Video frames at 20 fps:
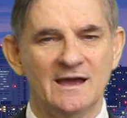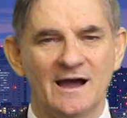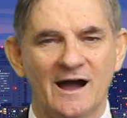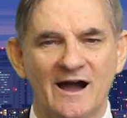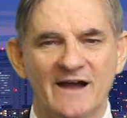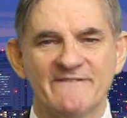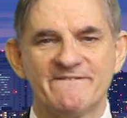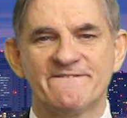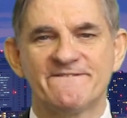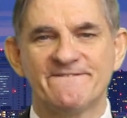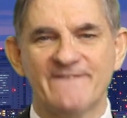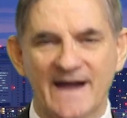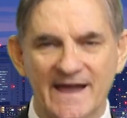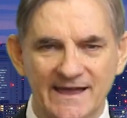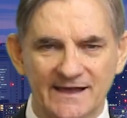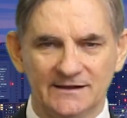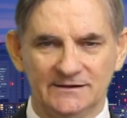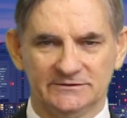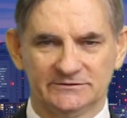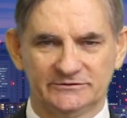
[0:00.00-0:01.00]
I
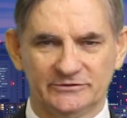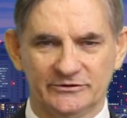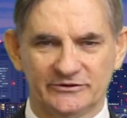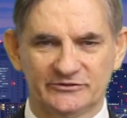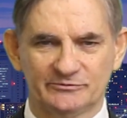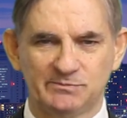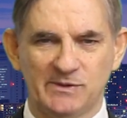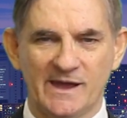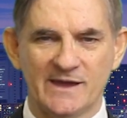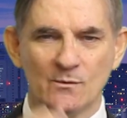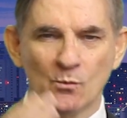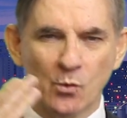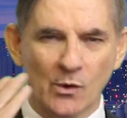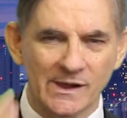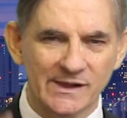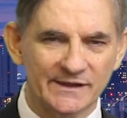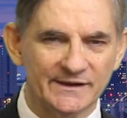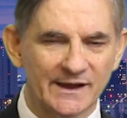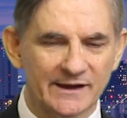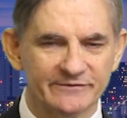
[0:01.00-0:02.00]
failed to explain
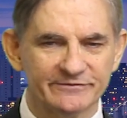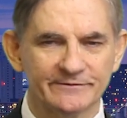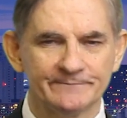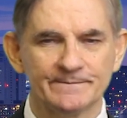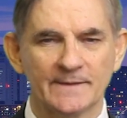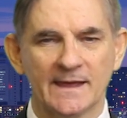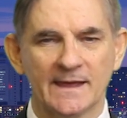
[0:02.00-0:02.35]
well enough